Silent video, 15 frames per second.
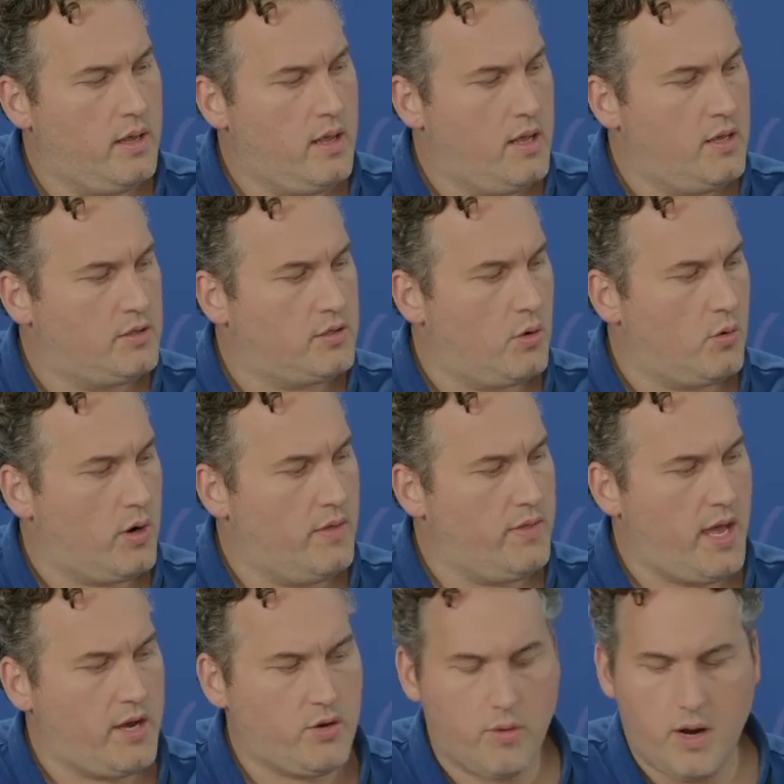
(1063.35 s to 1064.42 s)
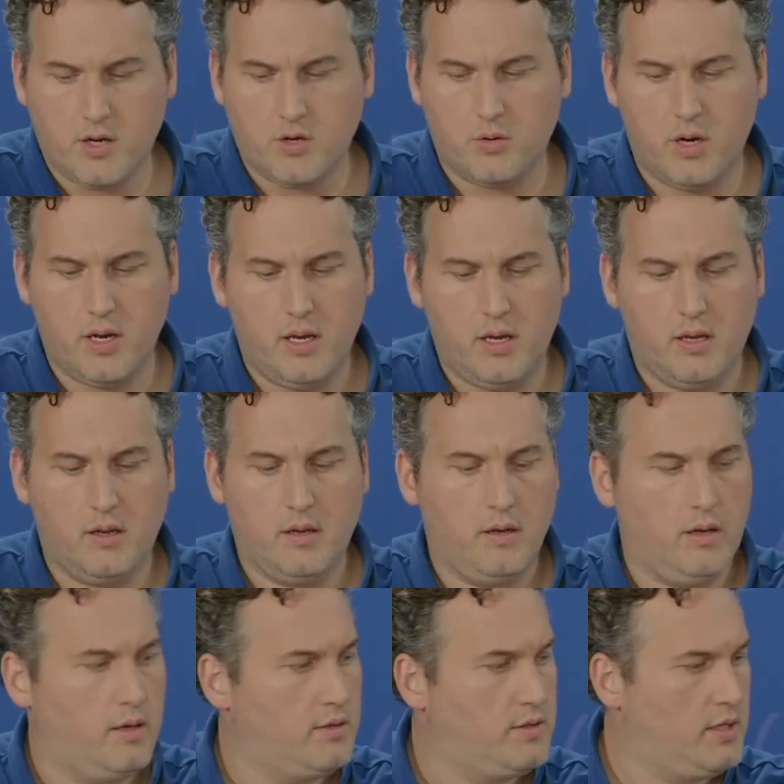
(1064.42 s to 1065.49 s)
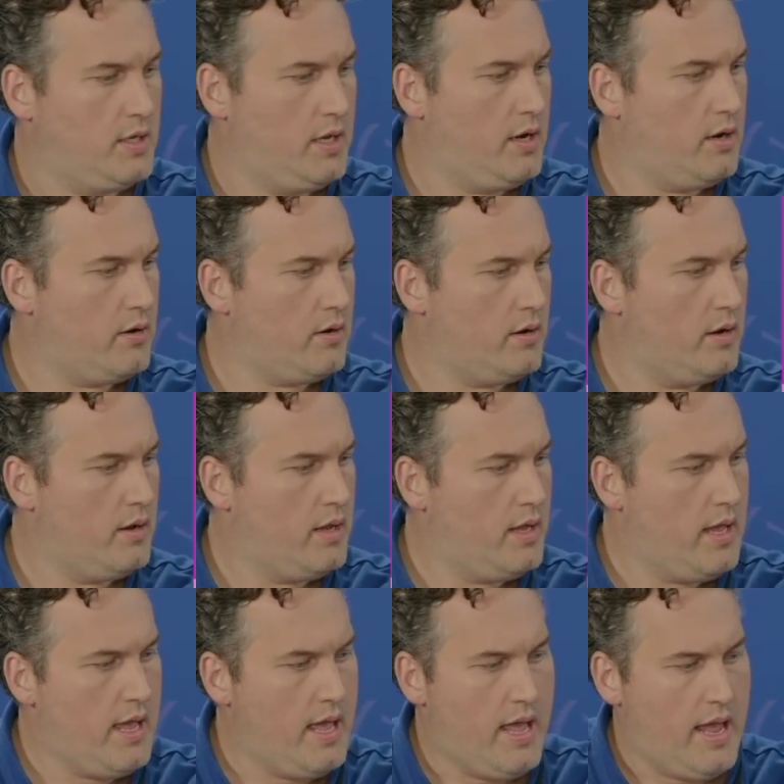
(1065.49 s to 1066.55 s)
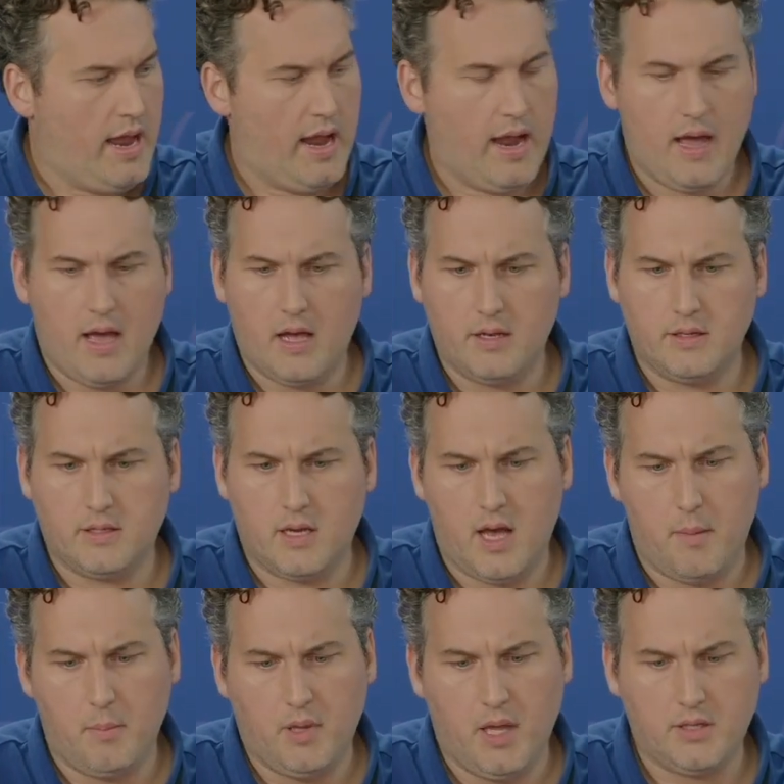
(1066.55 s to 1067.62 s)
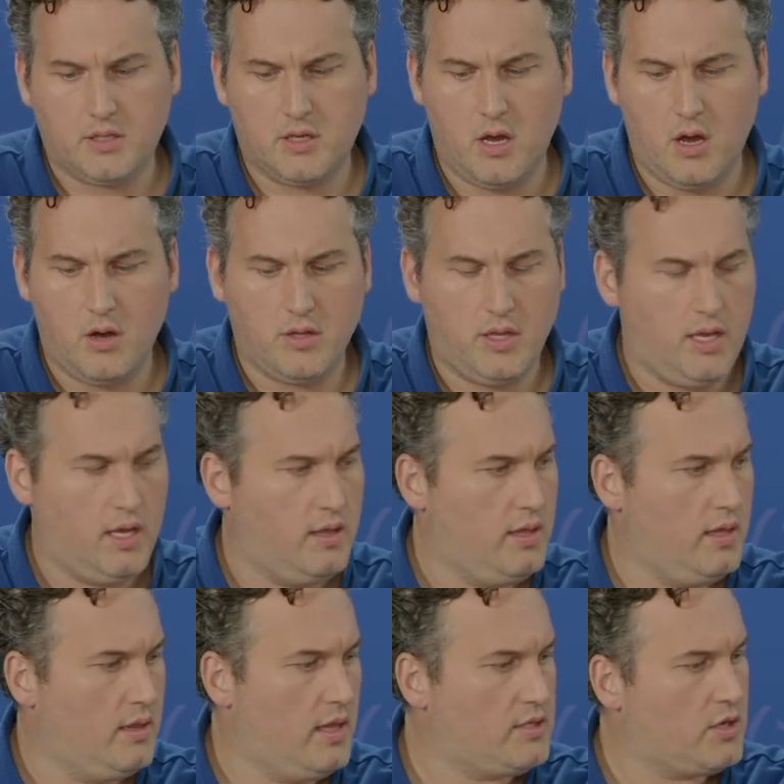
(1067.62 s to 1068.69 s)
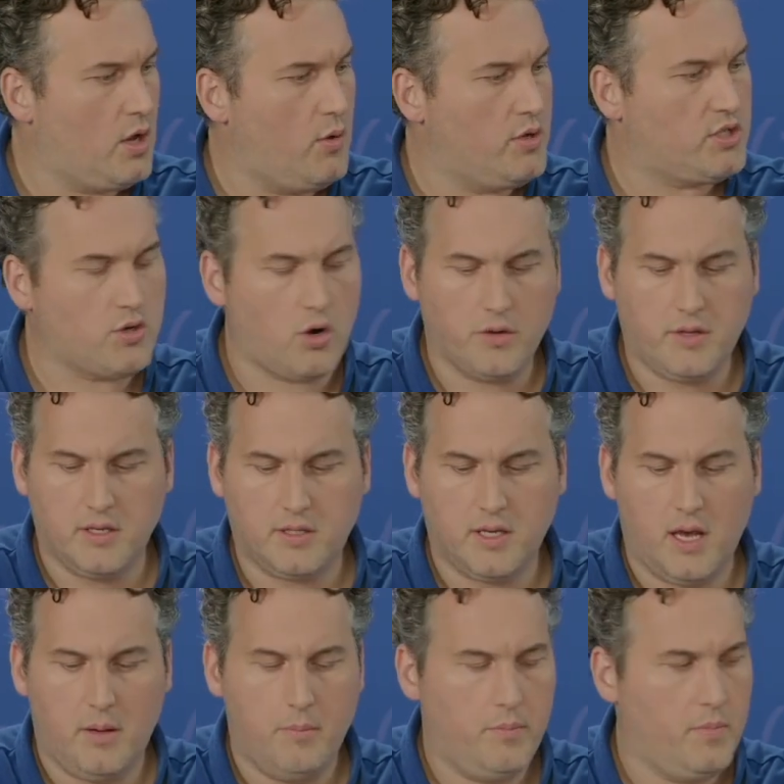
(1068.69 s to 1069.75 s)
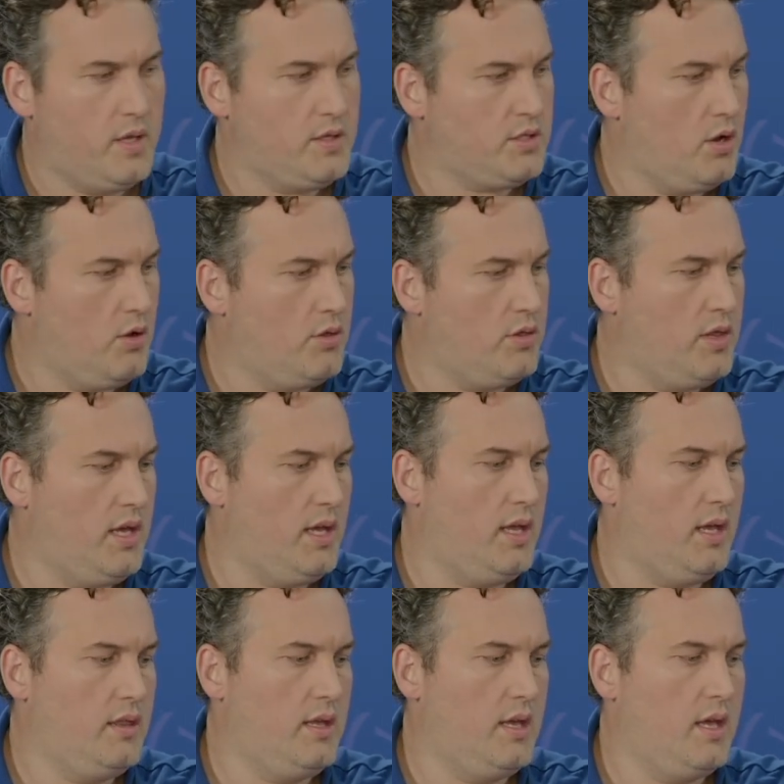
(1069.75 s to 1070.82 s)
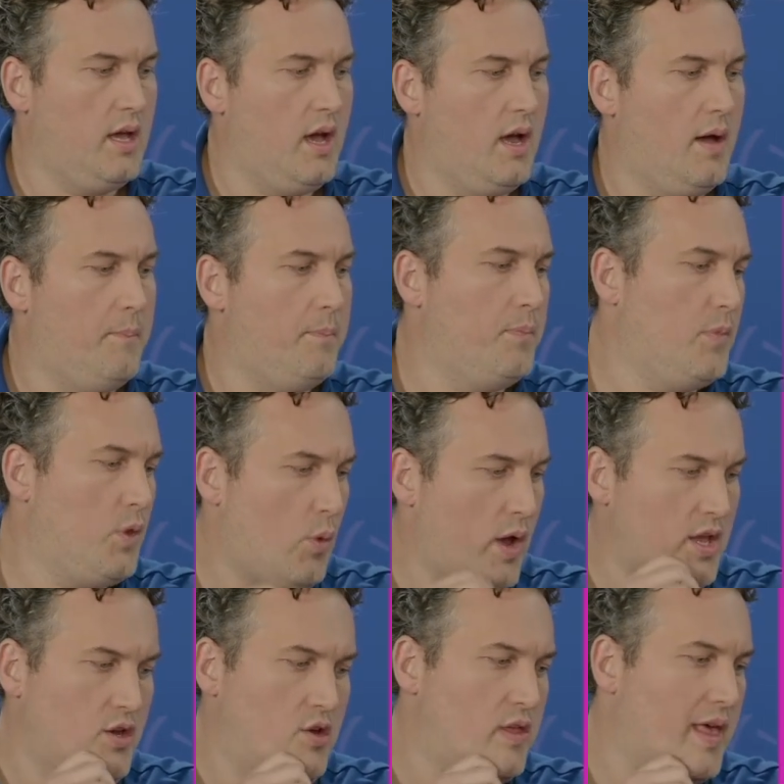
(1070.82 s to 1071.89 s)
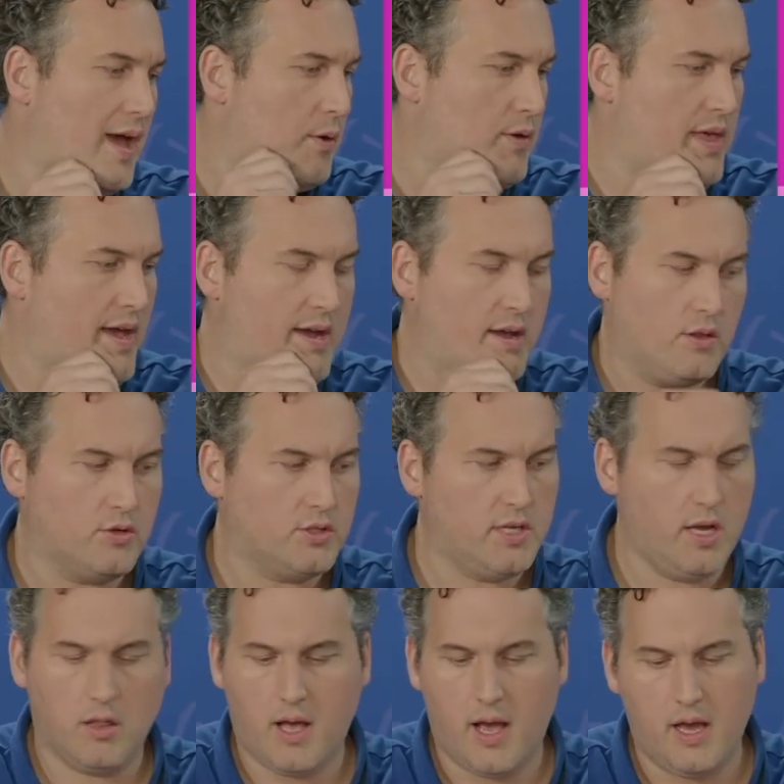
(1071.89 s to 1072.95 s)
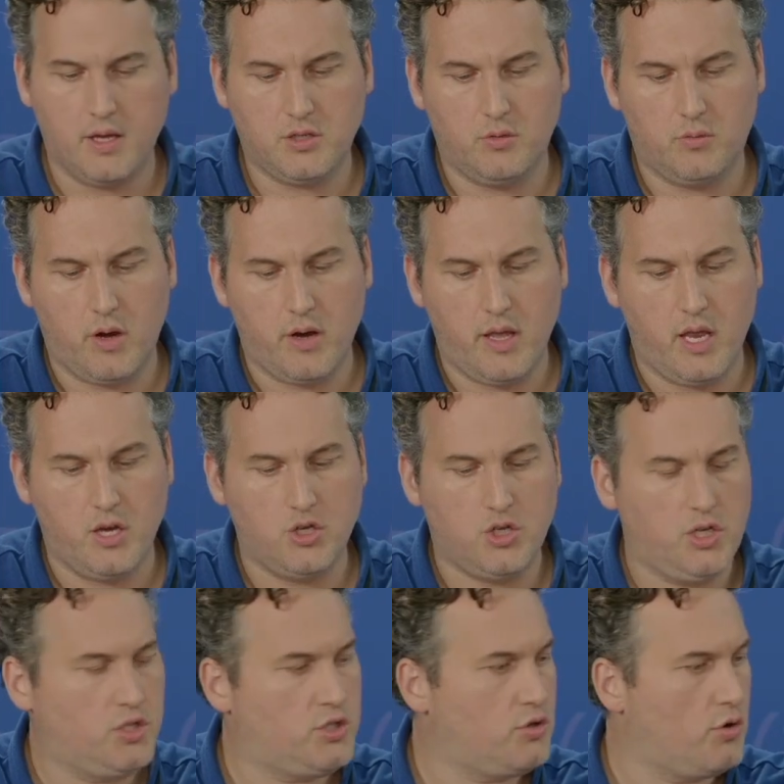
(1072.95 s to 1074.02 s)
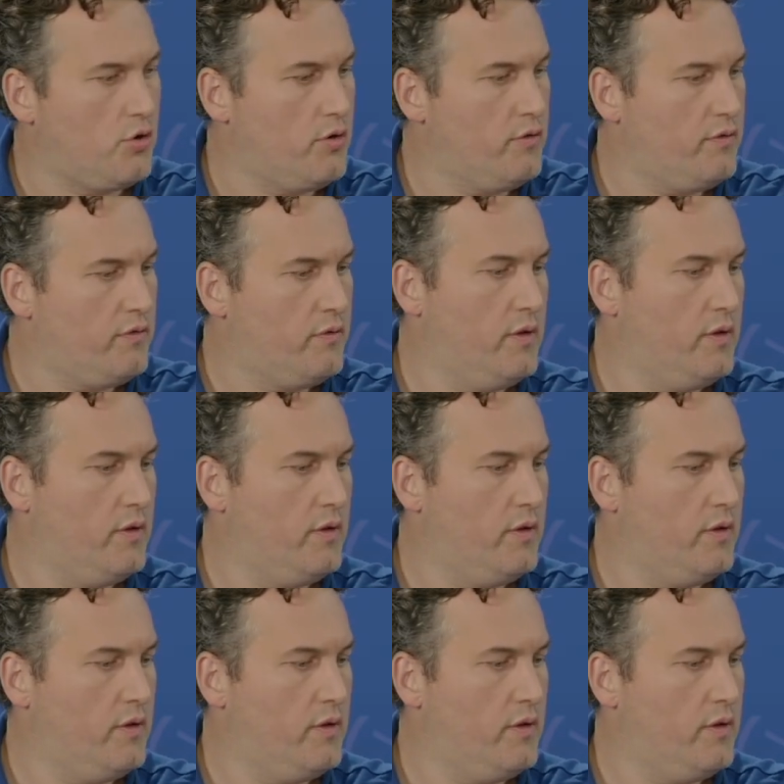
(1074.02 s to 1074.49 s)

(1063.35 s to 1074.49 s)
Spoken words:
So we're in that directory. You can see here. And let's go and start this up. And so the way you do that with Angular CLI is you run ng serve.